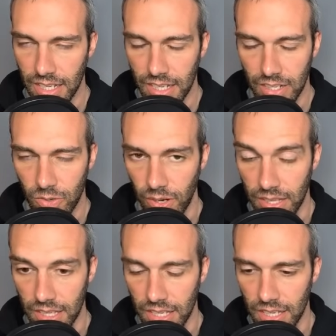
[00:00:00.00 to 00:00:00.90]

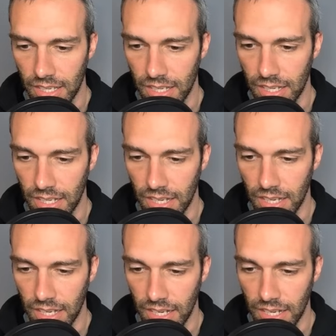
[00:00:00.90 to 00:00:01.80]
Great League.
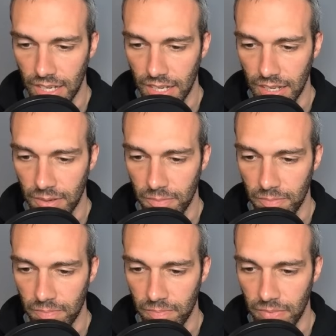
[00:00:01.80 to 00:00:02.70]

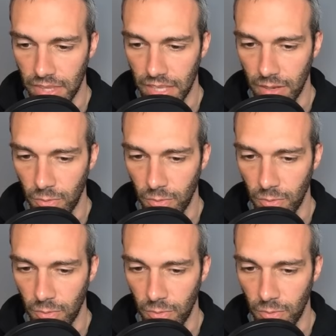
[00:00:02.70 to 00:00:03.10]
It